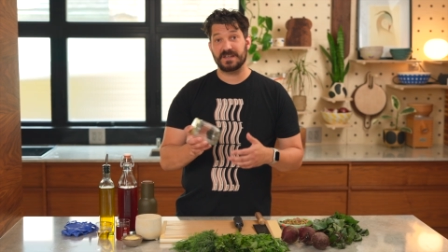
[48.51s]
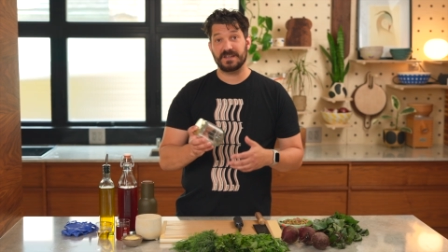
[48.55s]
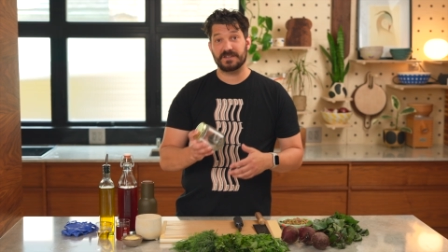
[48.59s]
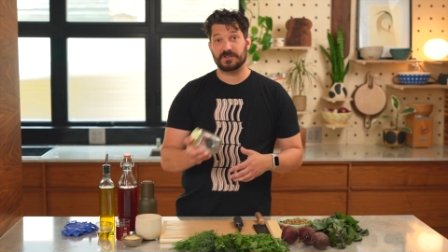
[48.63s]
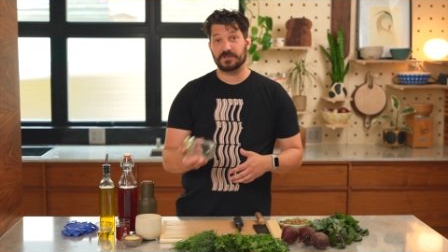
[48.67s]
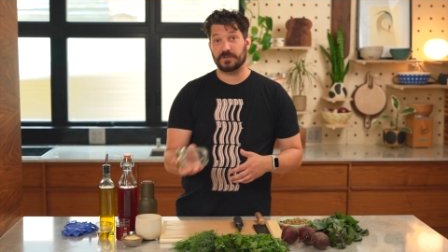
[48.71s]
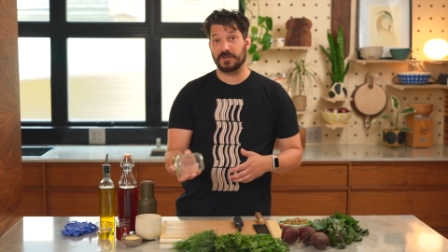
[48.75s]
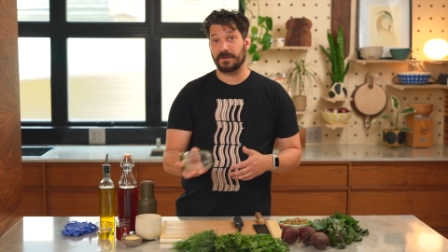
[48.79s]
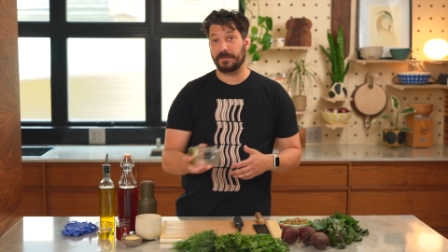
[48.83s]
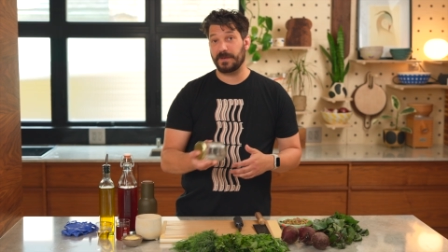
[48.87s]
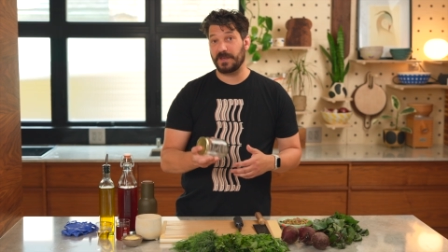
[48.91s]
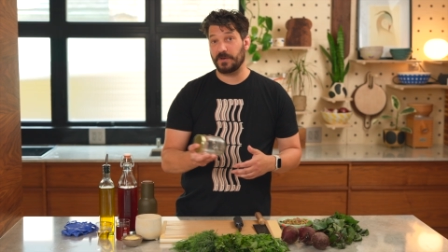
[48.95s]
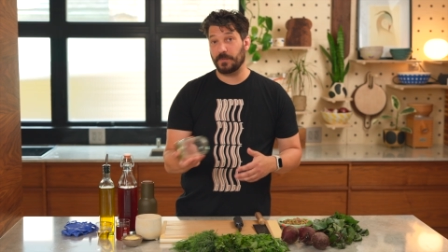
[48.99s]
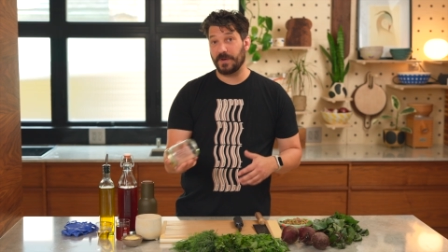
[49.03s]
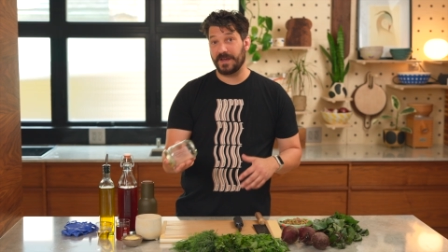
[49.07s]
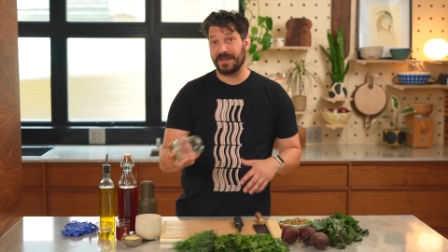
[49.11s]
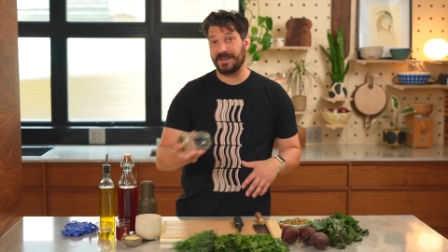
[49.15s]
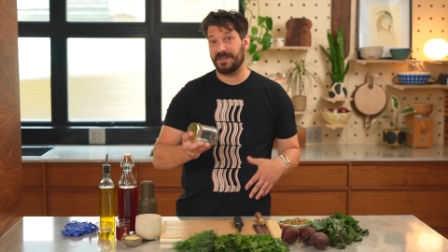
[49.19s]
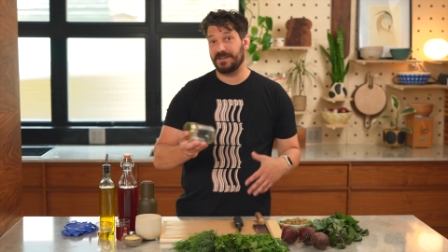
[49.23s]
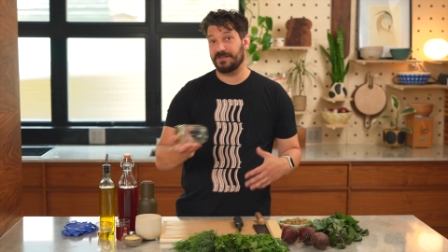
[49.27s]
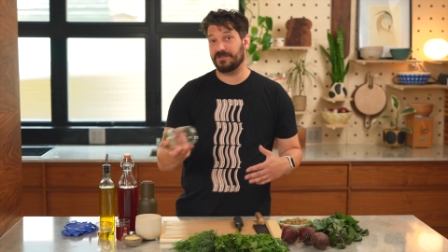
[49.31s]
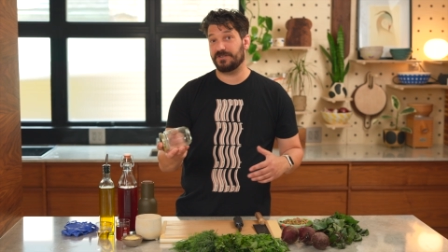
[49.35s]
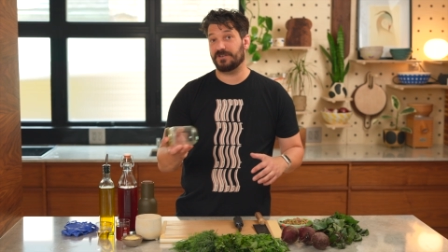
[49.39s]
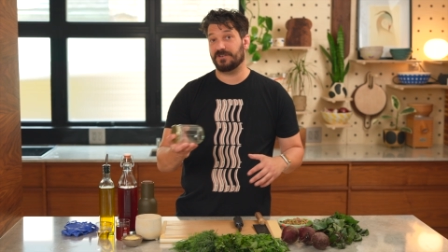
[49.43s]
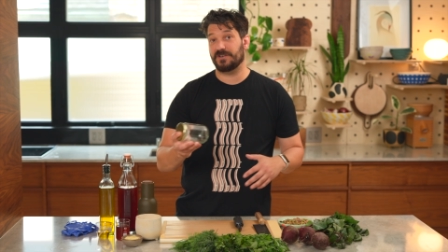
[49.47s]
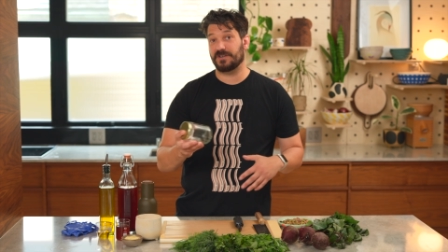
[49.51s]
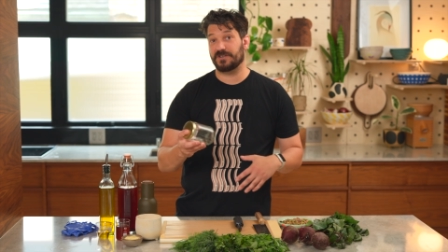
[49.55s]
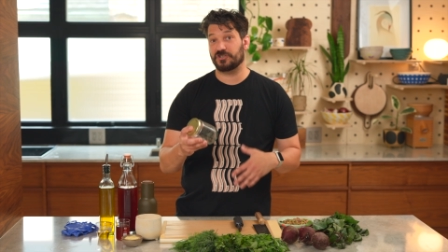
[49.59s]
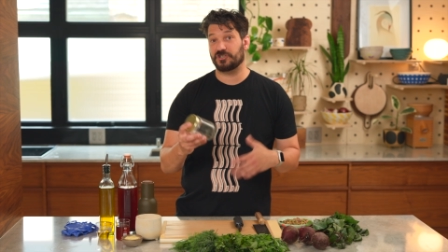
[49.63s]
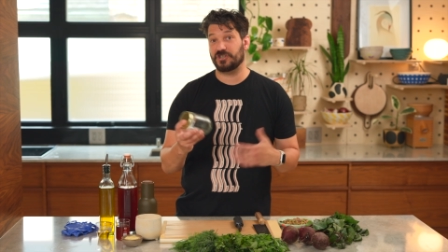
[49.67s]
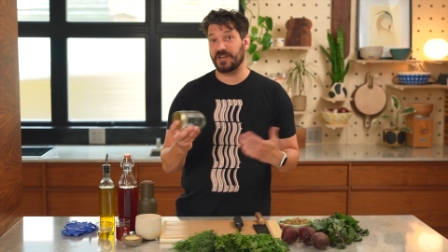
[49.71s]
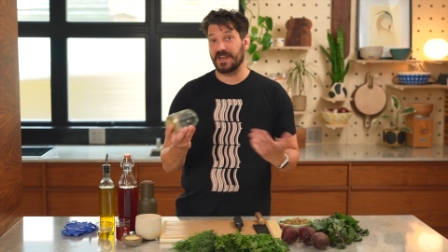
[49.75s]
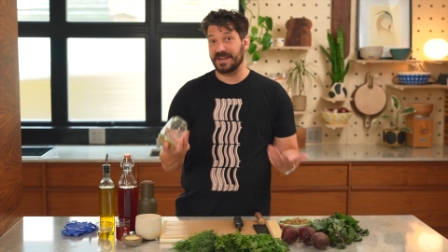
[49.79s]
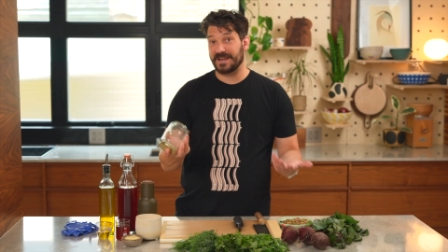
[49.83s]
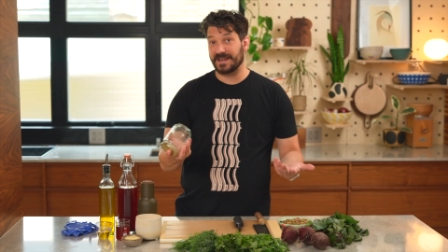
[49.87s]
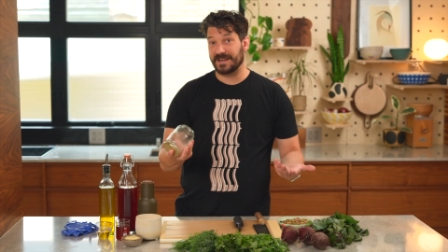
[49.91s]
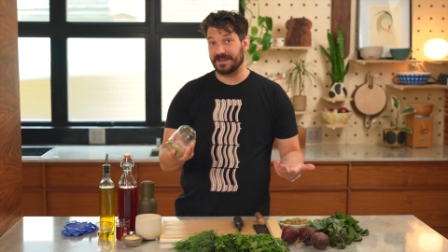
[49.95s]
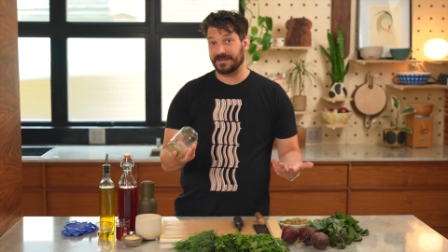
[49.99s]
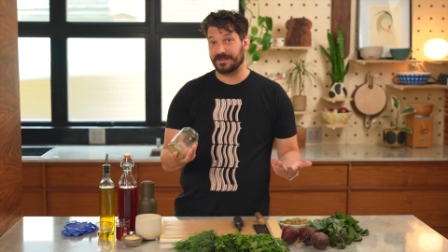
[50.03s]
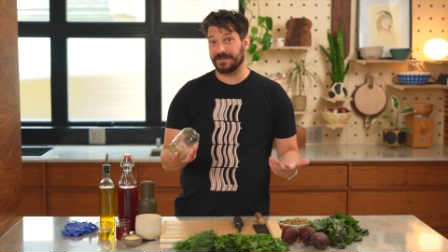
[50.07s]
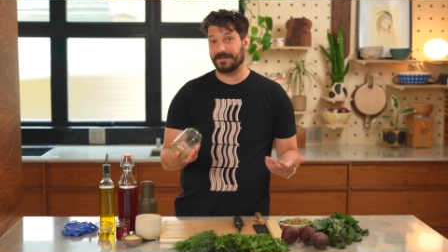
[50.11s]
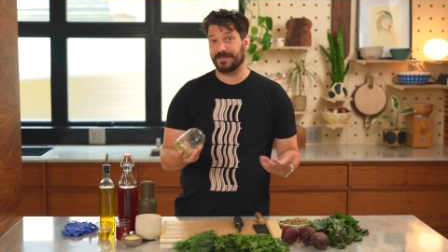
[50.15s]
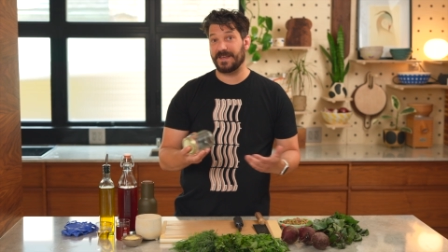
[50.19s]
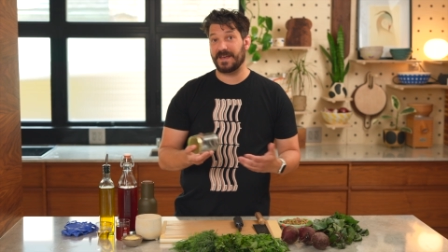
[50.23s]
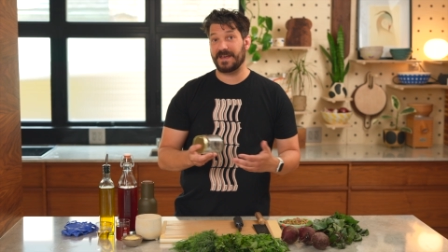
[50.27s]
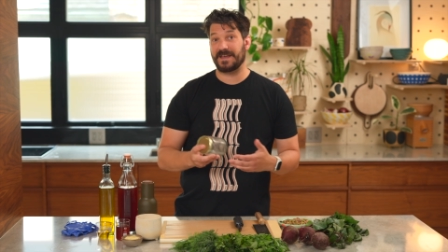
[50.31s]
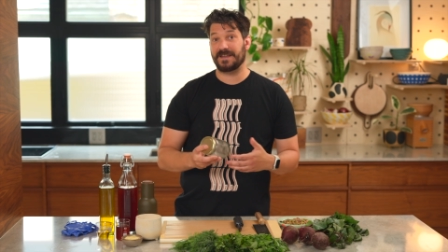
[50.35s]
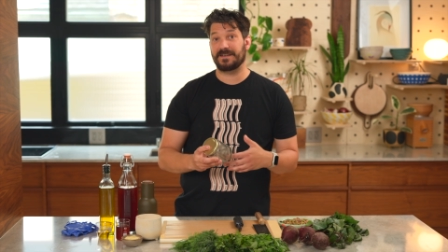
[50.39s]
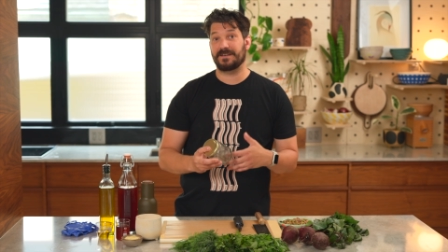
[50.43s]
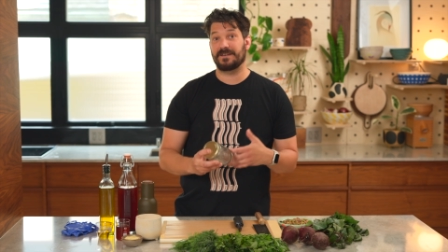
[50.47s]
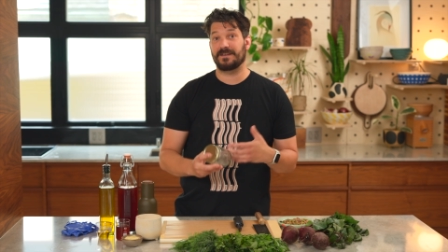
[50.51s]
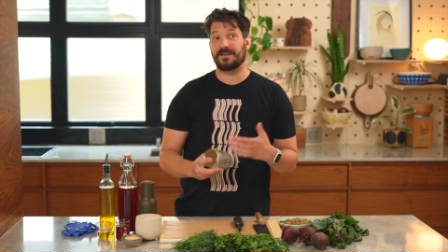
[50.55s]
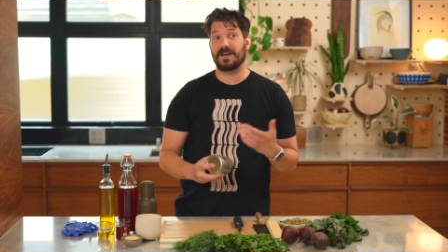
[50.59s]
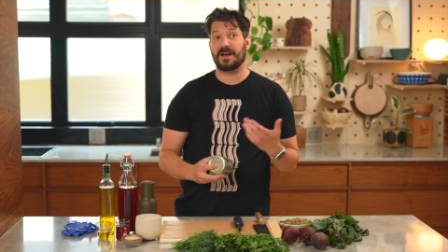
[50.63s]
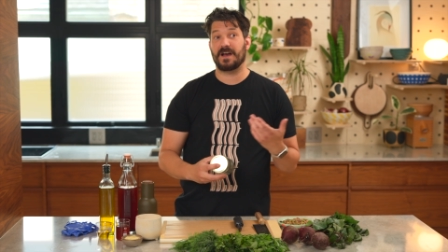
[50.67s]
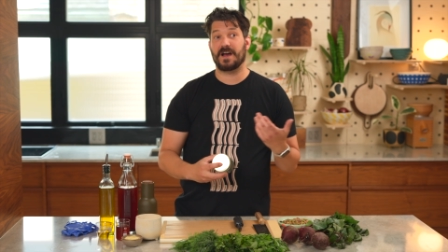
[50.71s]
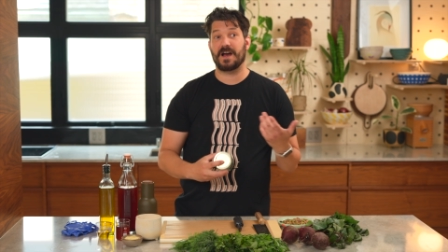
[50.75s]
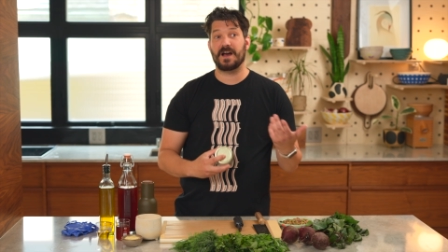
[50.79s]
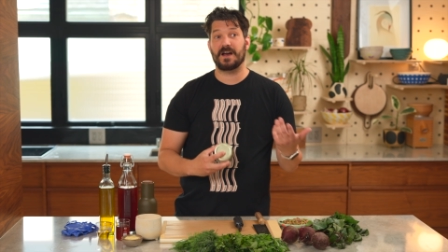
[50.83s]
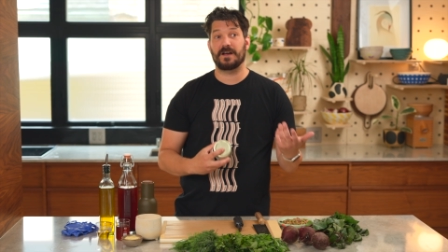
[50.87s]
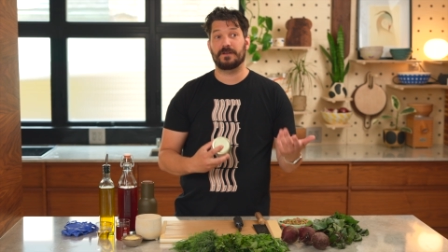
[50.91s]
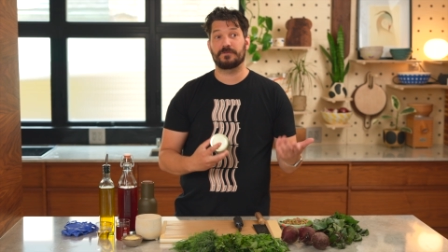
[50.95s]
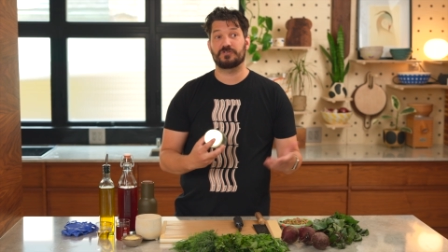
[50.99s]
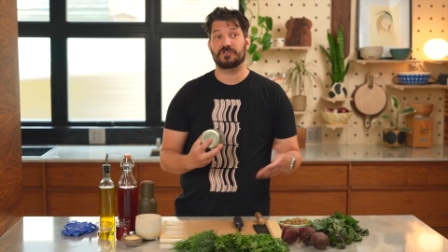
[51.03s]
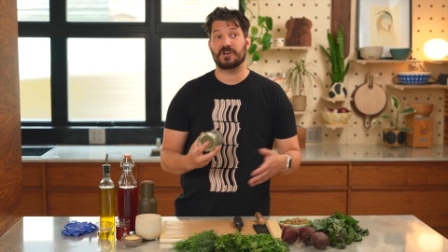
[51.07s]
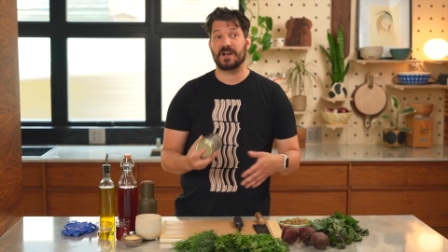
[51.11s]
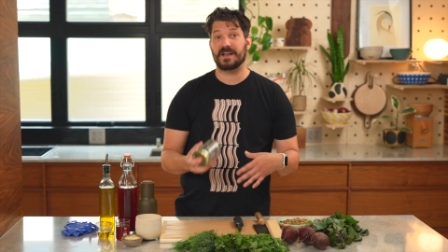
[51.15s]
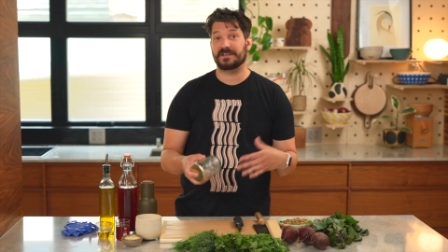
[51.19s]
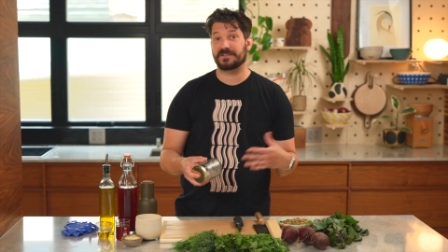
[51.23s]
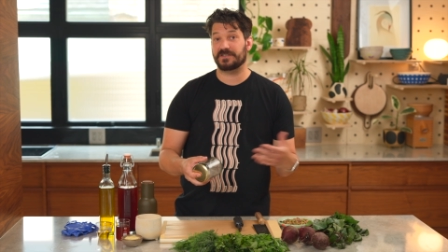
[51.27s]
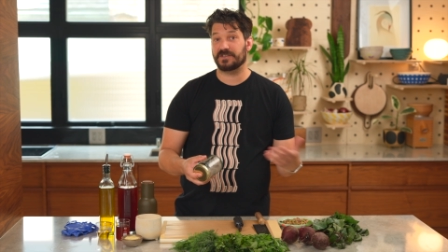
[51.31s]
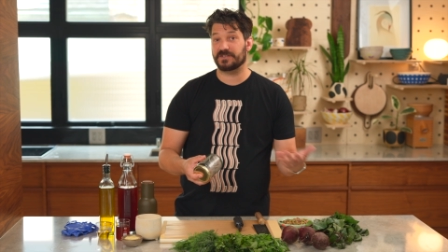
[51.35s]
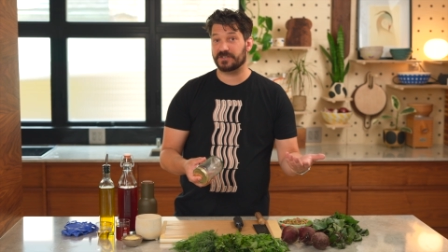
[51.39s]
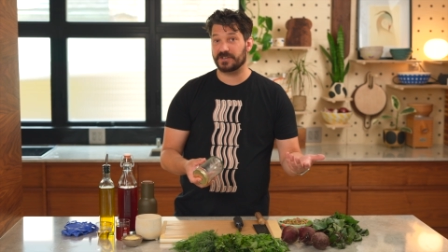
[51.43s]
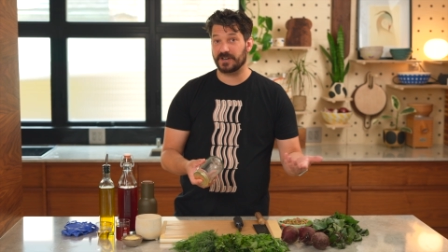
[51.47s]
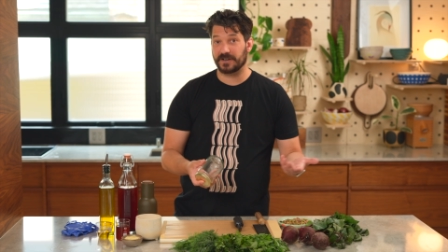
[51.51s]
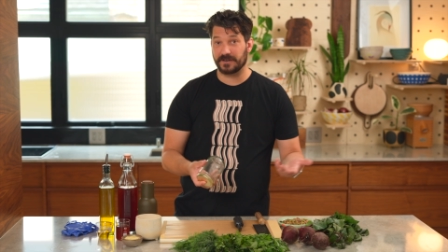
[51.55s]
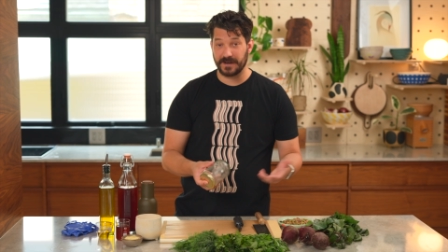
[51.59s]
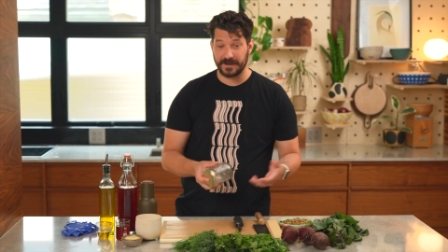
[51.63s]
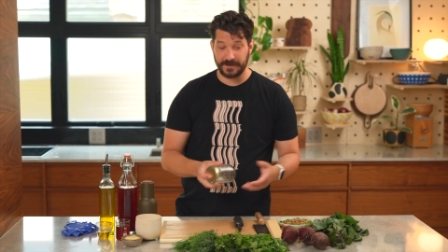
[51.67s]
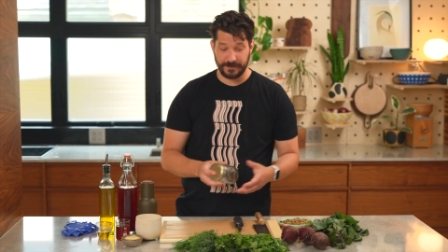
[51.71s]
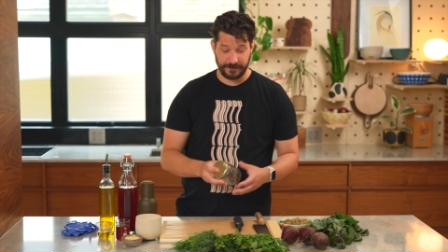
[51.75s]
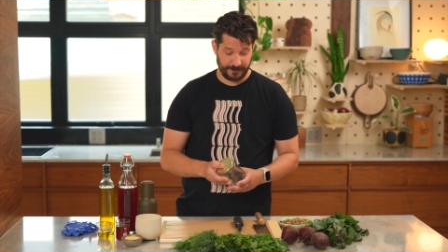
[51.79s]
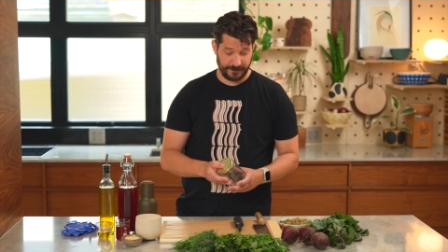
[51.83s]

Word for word: It's going to be way easier to shake than uh, trying to stir it.